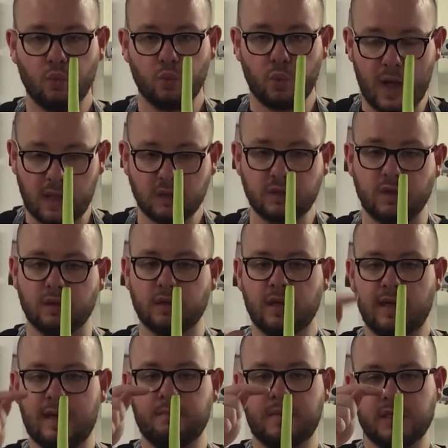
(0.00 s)
Well done.
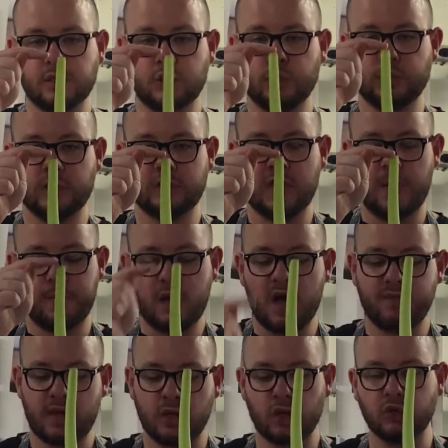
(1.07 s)
It means cut the top
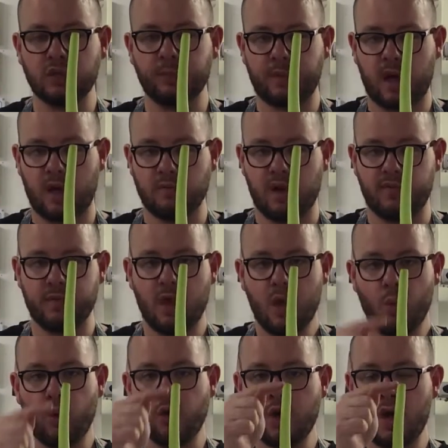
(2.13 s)
off and cut the bottom off.
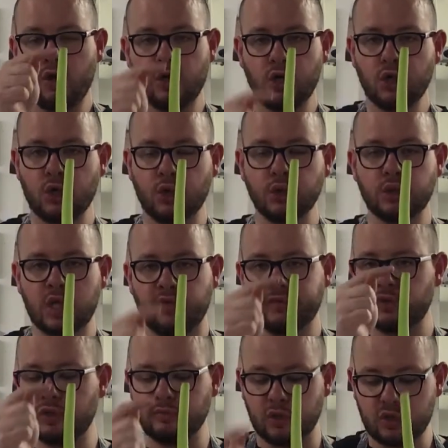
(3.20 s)
We're not going to cut
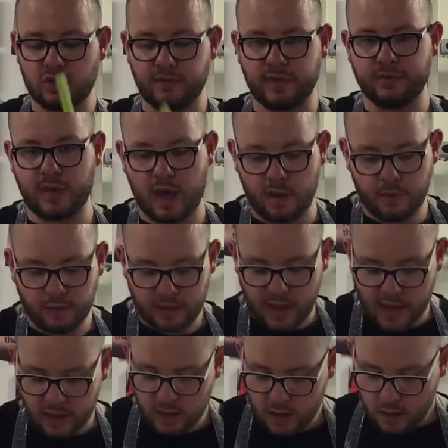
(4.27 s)
off too much of it though,
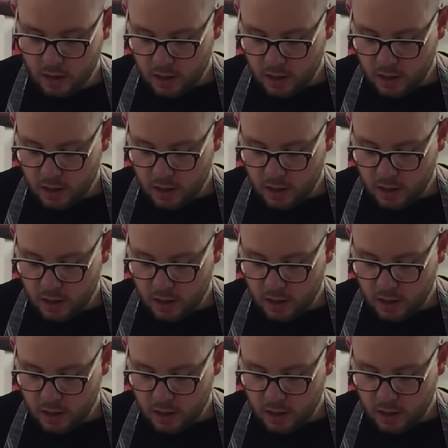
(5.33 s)
okay?